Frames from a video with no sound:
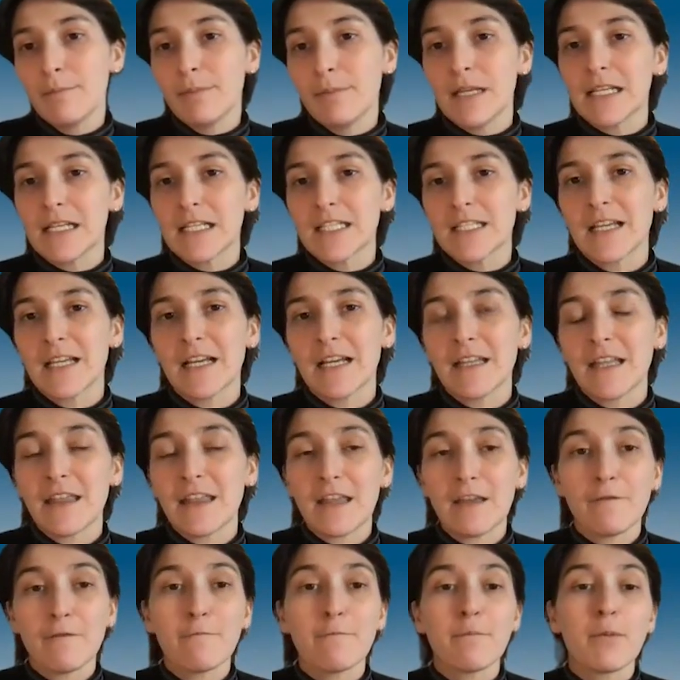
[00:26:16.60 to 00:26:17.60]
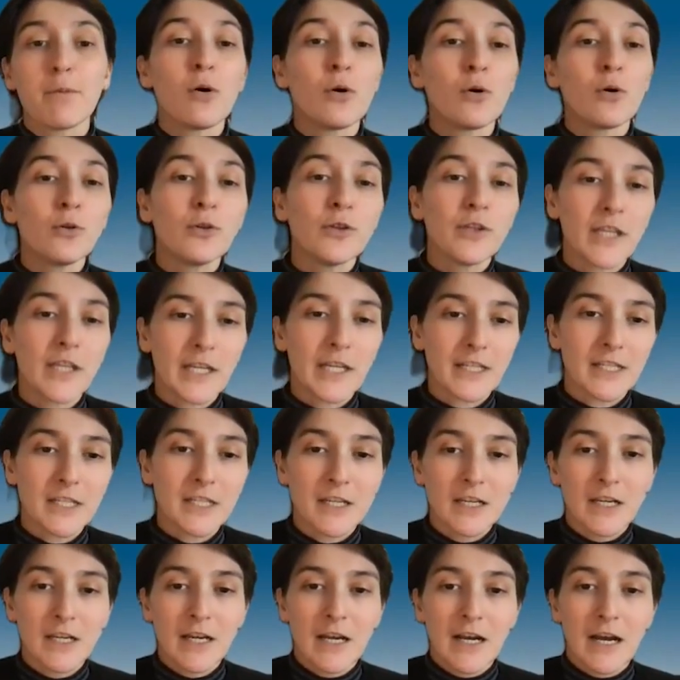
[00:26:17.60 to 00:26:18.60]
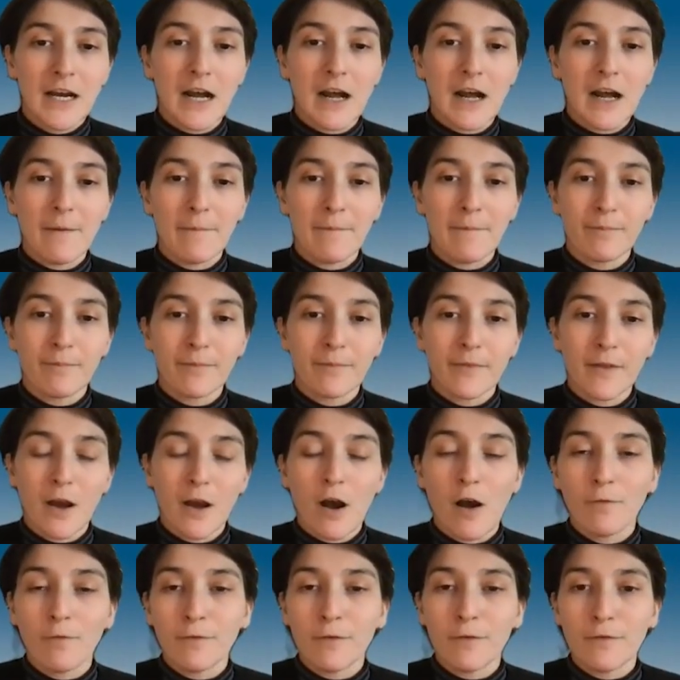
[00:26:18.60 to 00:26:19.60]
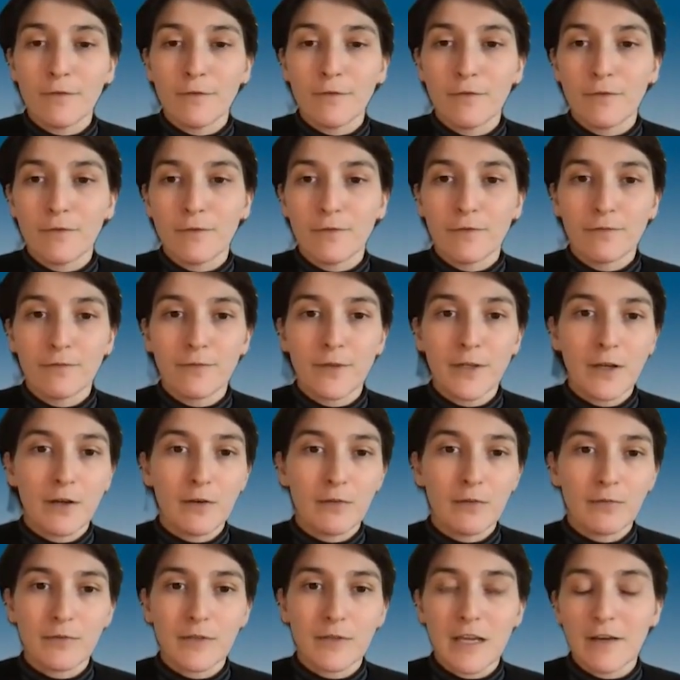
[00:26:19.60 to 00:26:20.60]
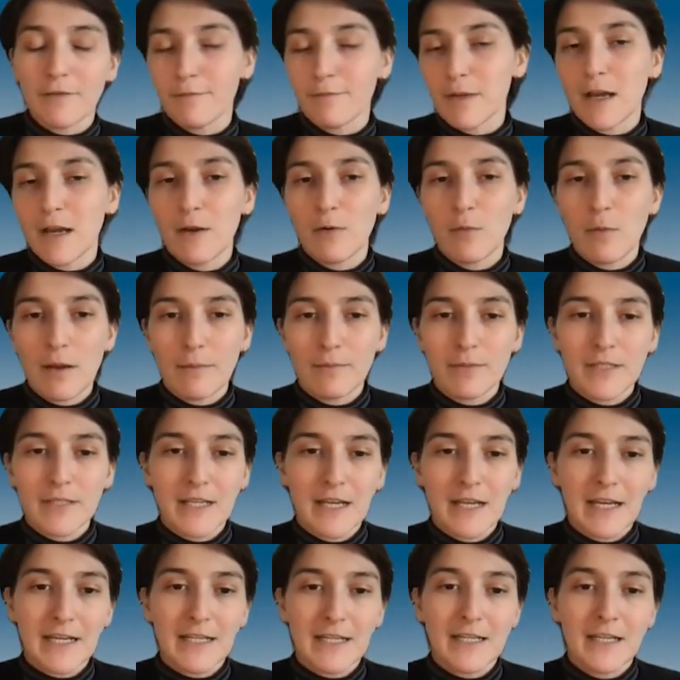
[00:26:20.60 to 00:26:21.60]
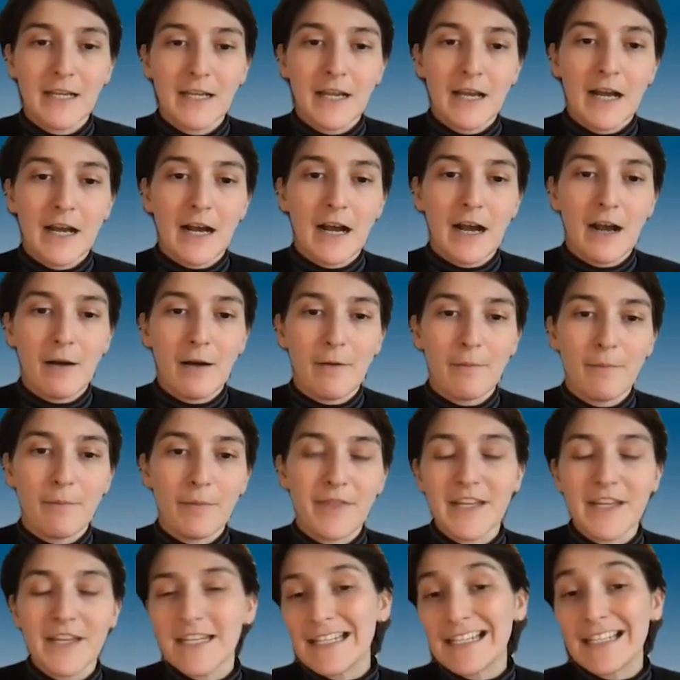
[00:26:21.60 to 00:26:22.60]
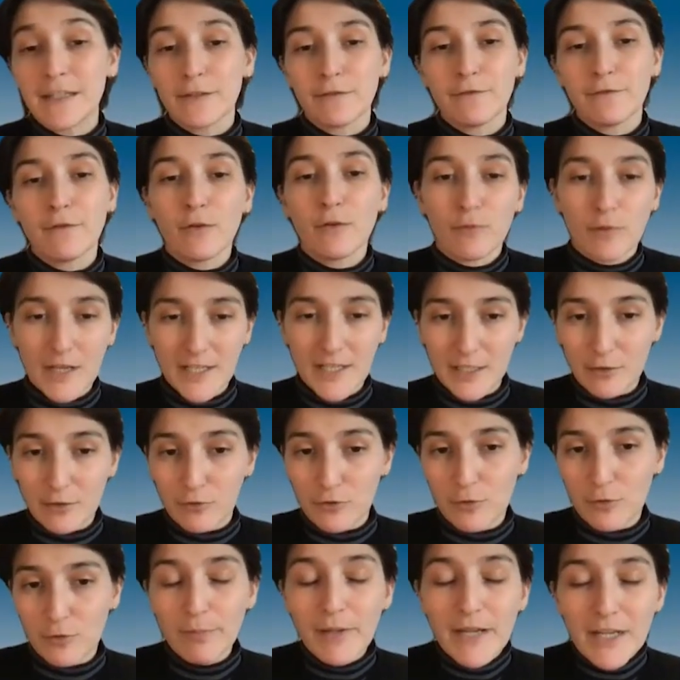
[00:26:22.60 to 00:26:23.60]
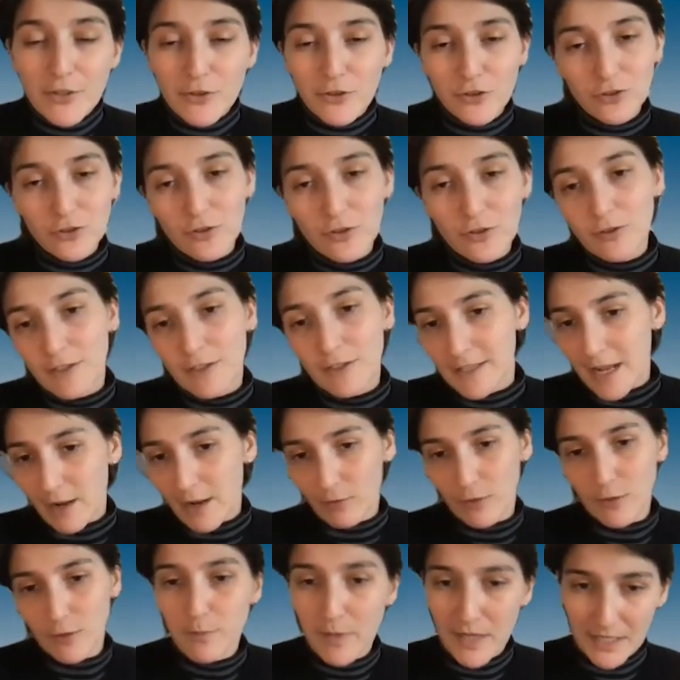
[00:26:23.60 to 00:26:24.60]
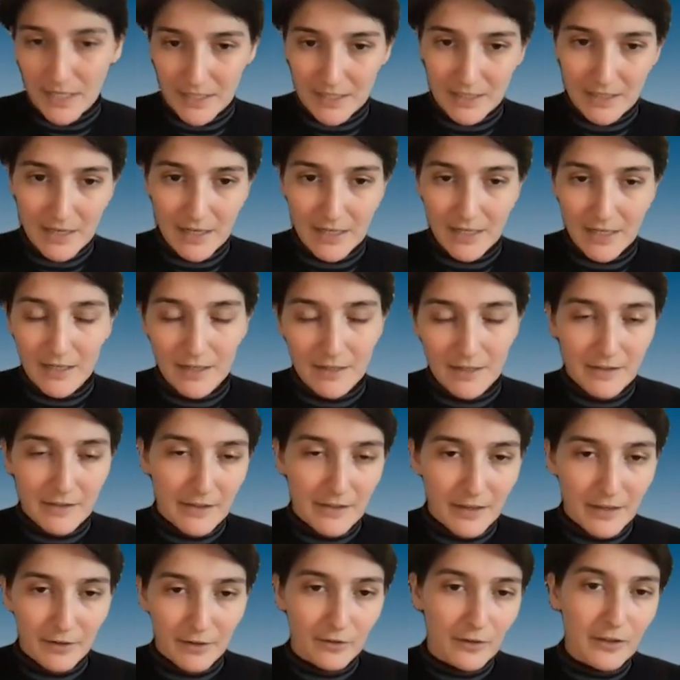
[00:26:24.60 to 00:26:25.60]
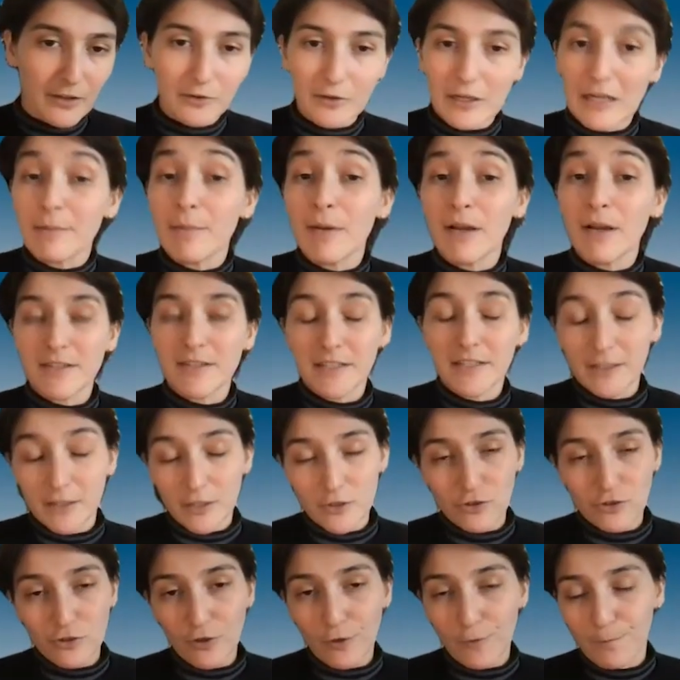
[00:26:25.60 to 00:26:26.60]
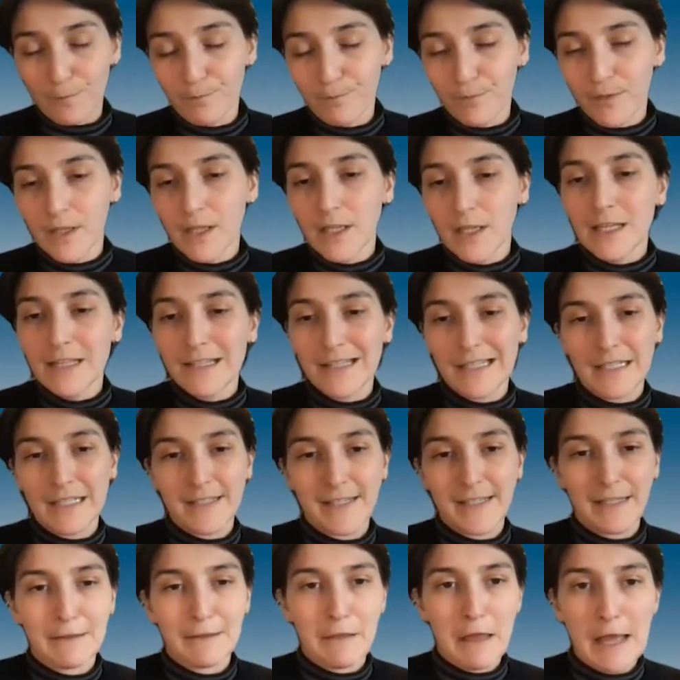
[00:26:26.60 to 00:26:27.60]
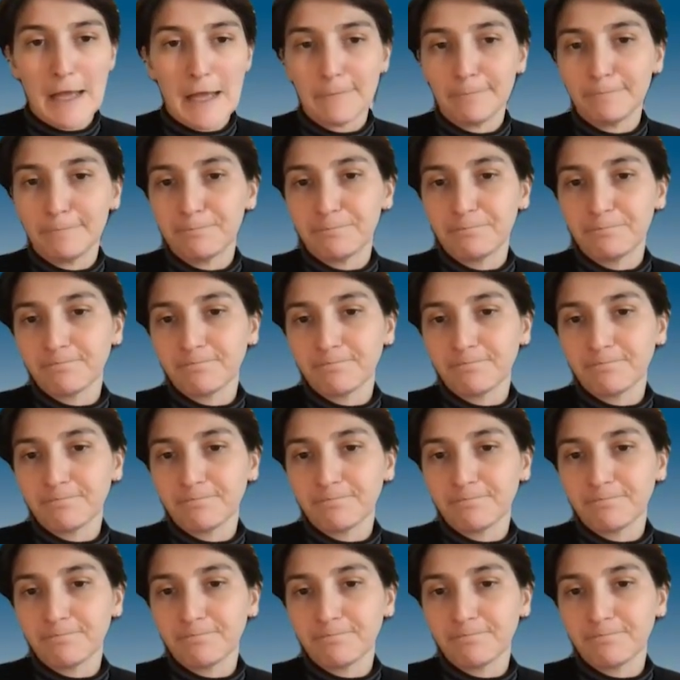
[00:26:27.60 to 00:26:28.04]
be a sign that they've pulled it off of the FBI website. They didn't get the full resolution picture, and now it's pixelated, their email signature, things like that.